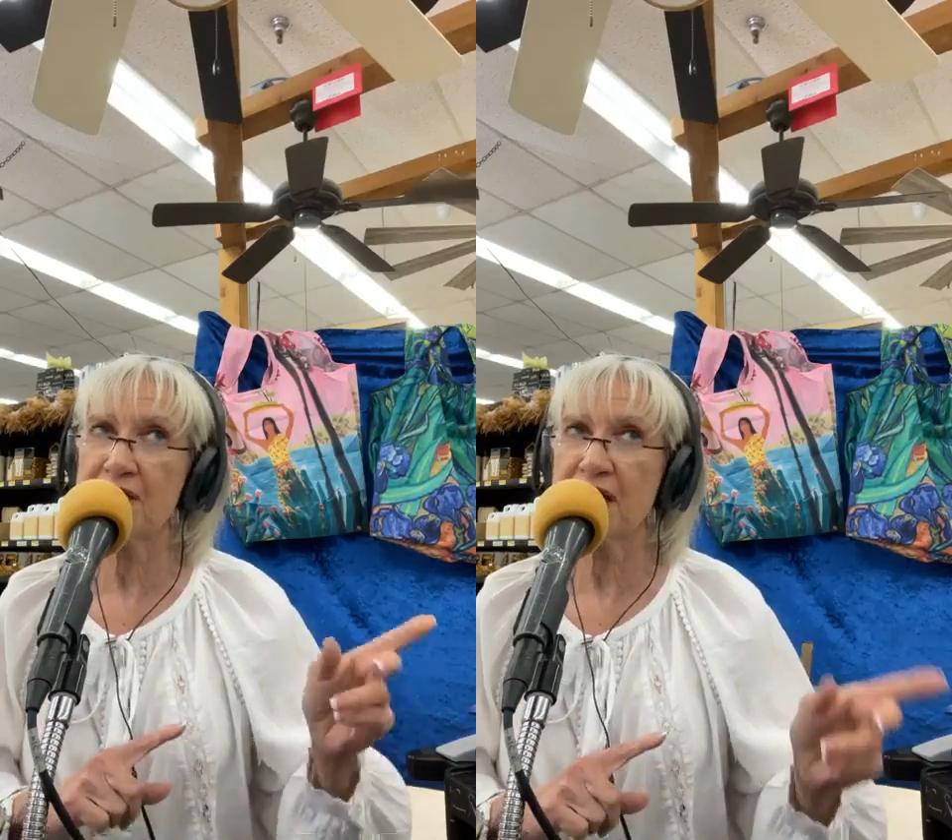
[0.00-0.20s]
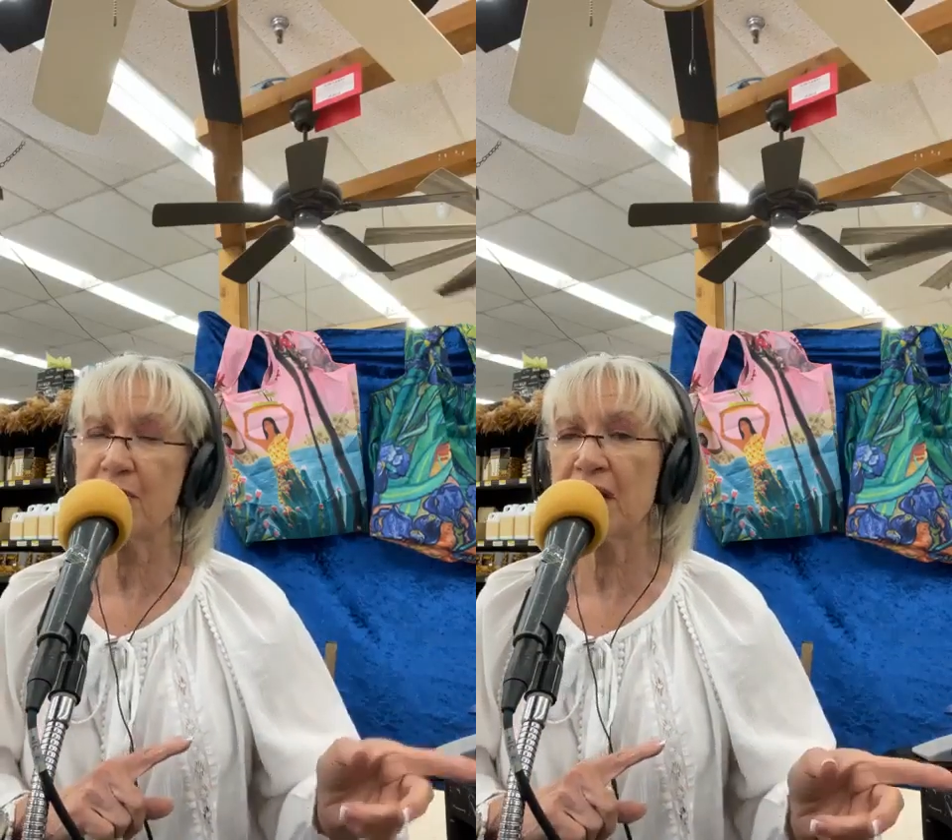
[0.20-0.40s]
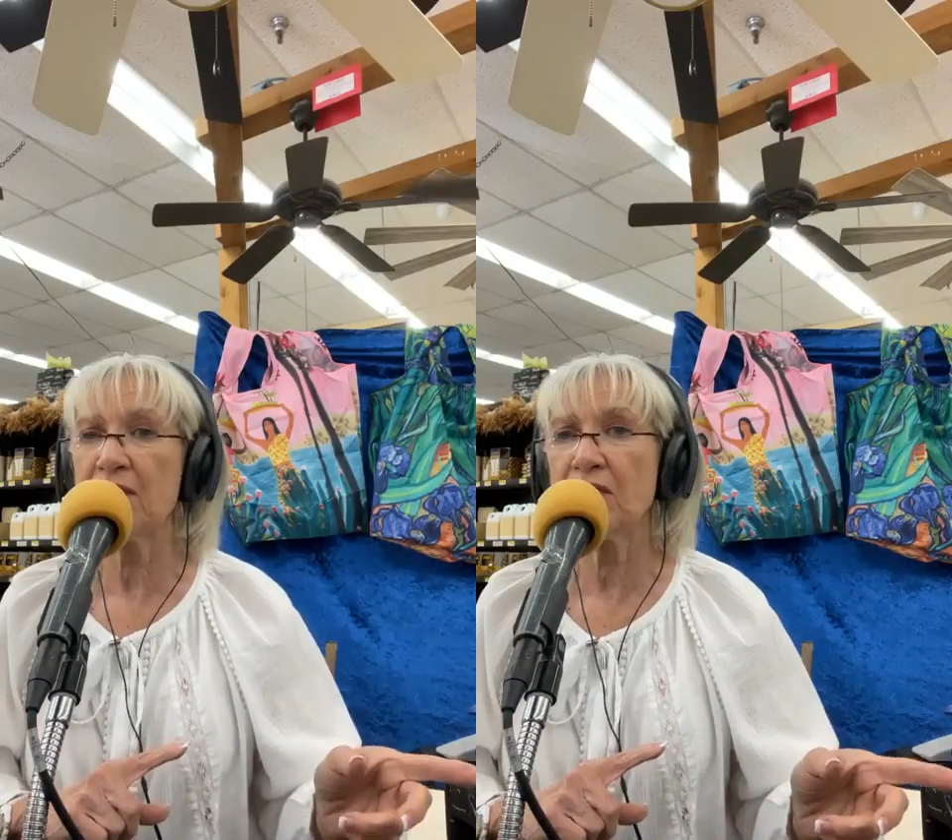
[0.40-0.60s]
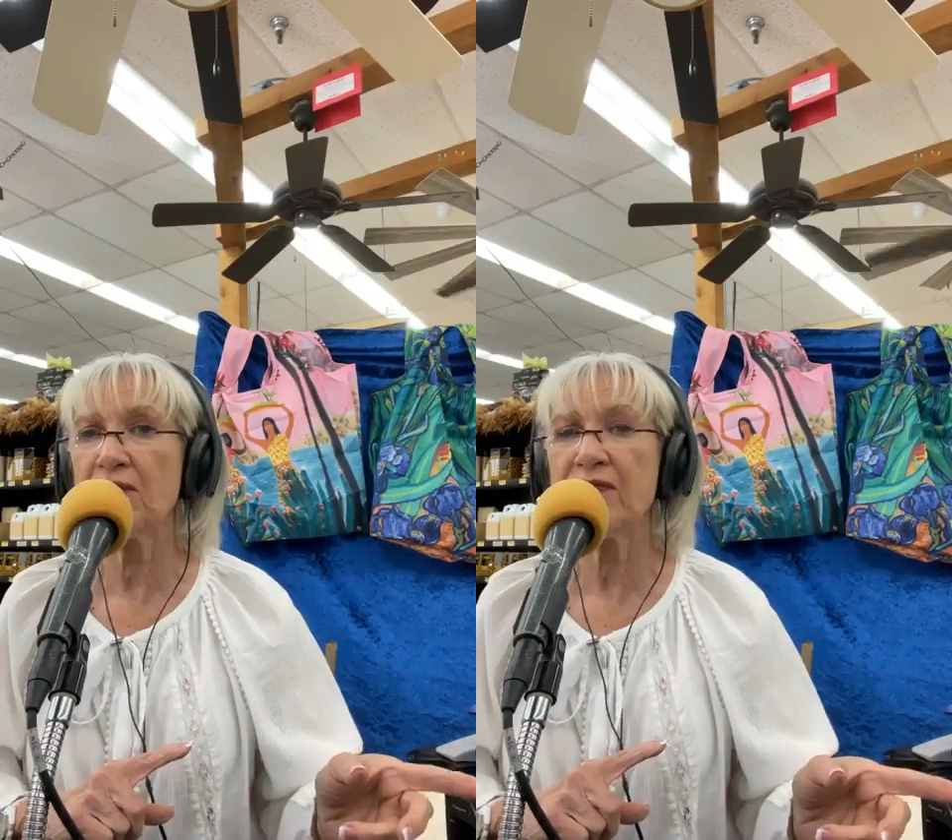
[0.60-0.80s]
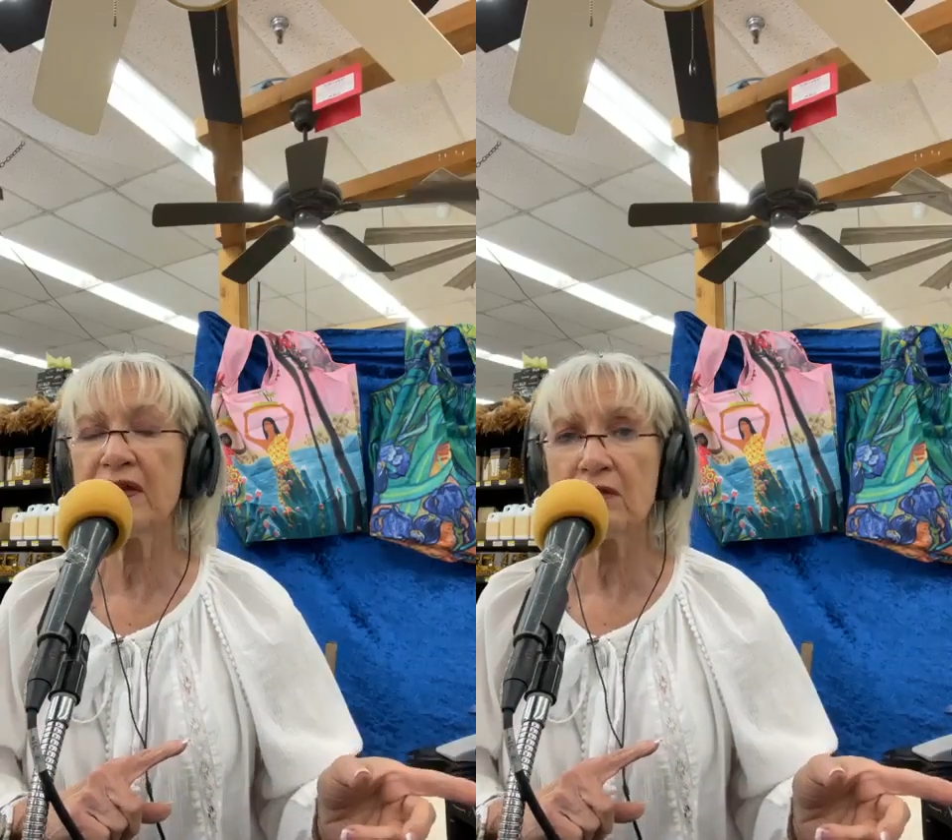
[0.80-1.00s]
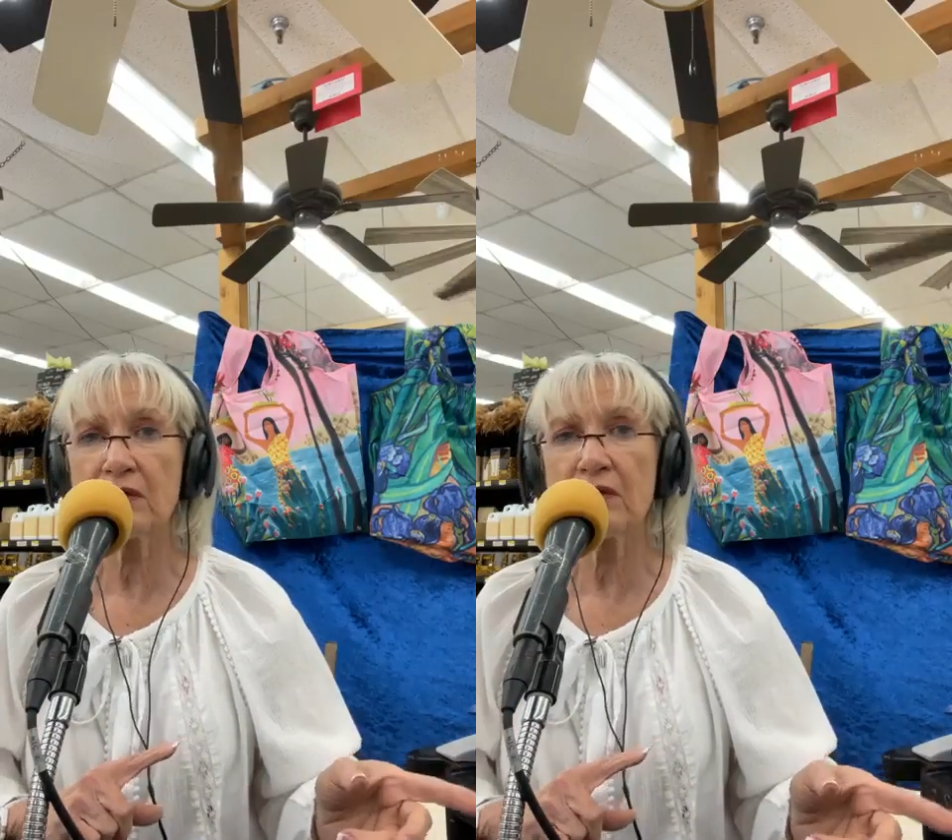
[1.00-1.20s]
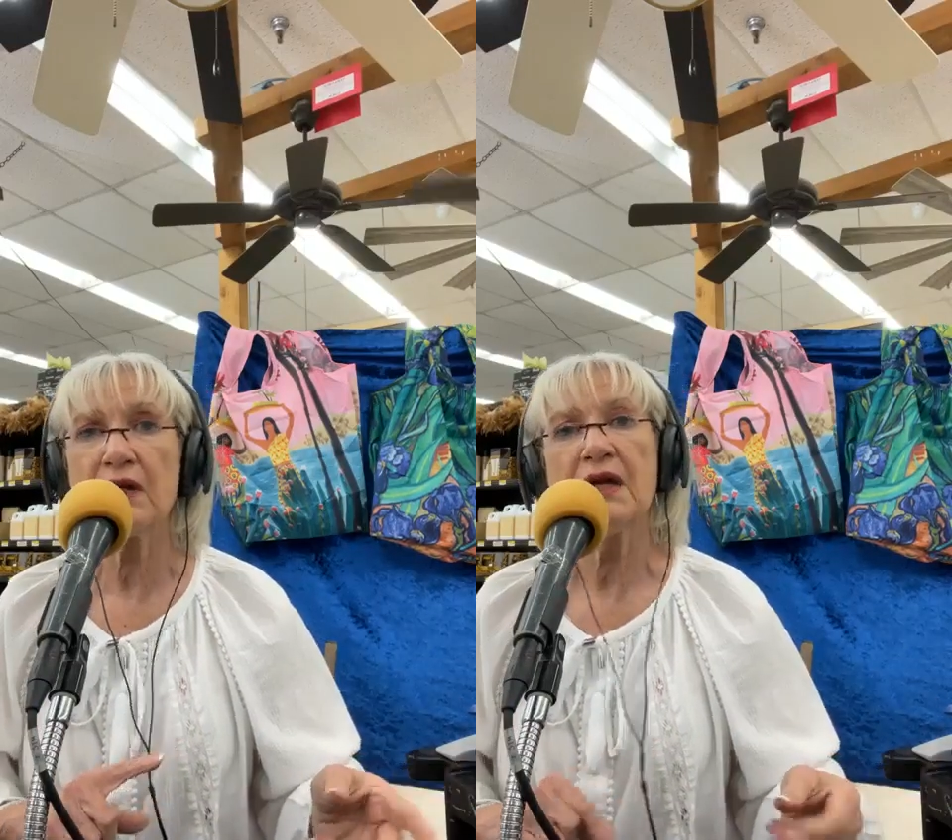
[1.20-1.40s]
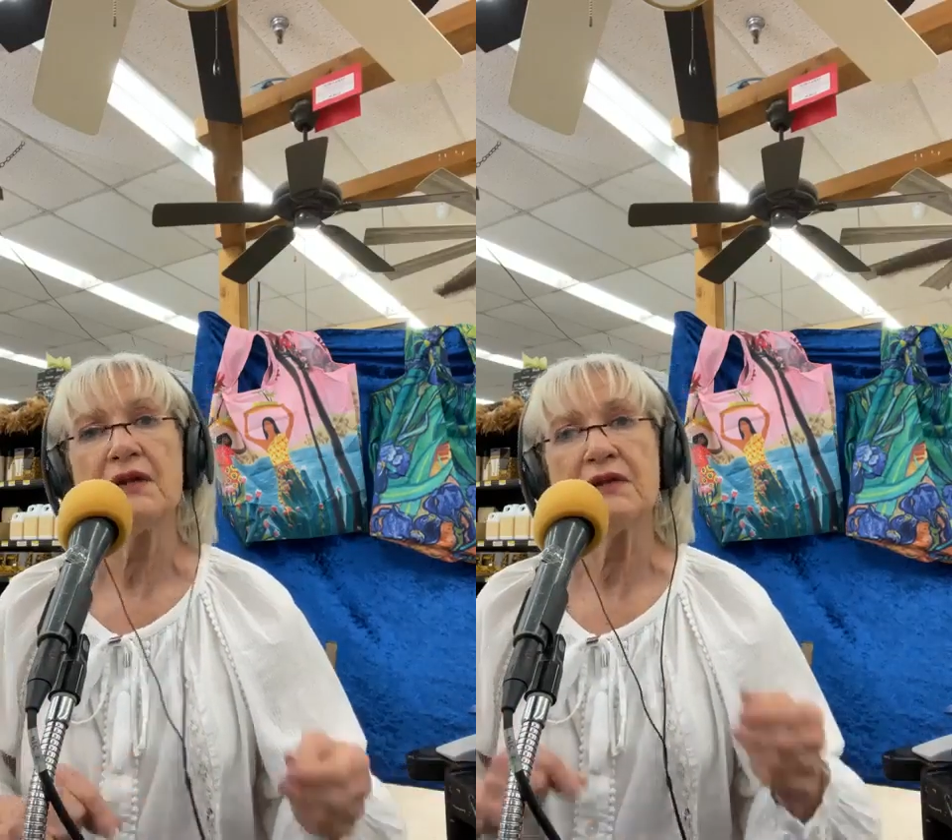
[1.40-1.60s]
That's going to be a new vendor